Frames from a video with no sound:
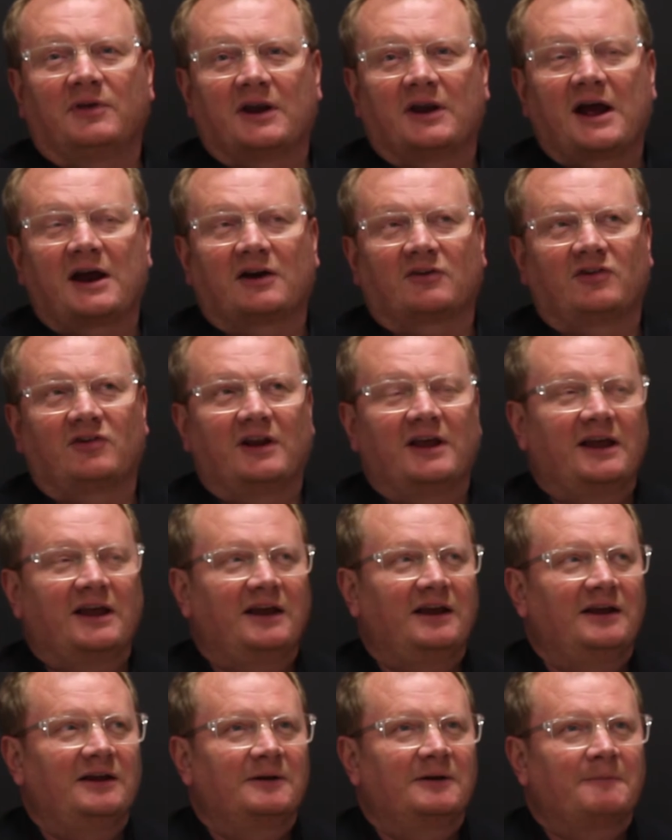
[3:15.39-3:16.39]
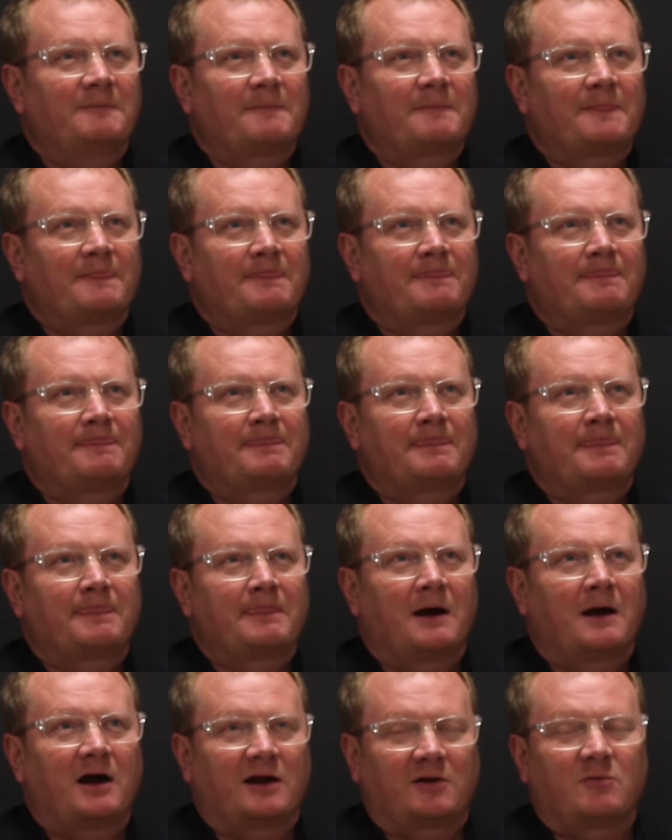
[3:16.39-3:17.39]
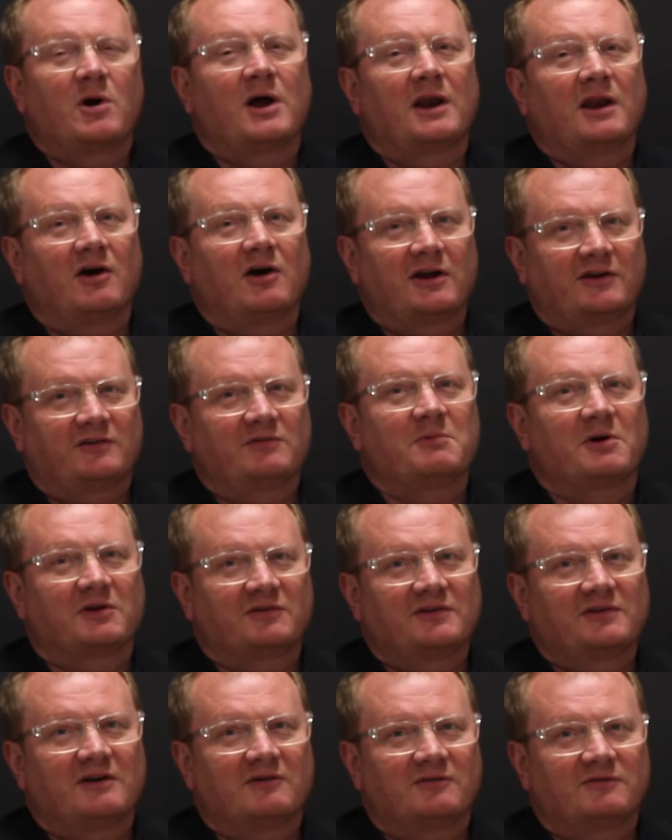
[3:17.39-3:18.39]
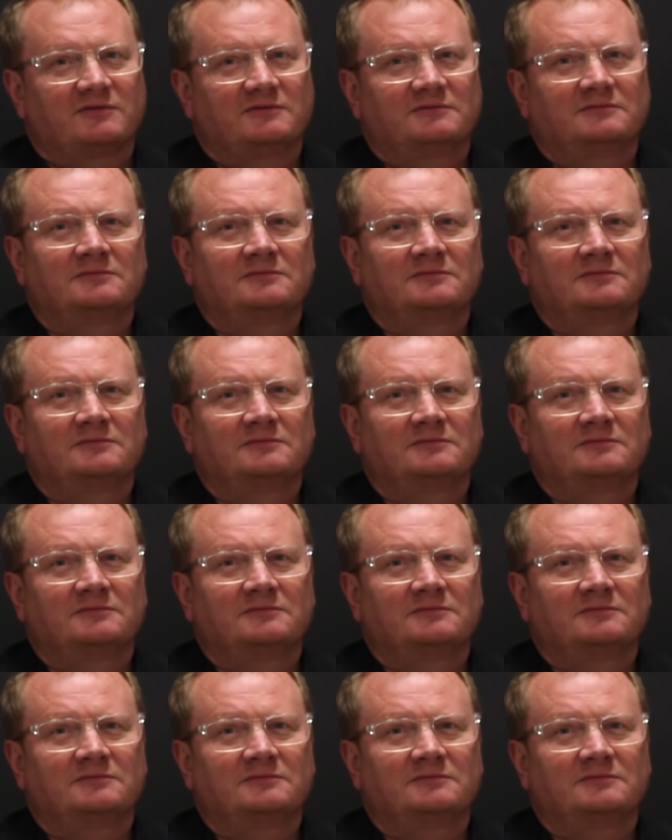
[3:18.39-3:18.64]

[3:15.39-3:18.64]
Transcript: that actually I quite liked myself.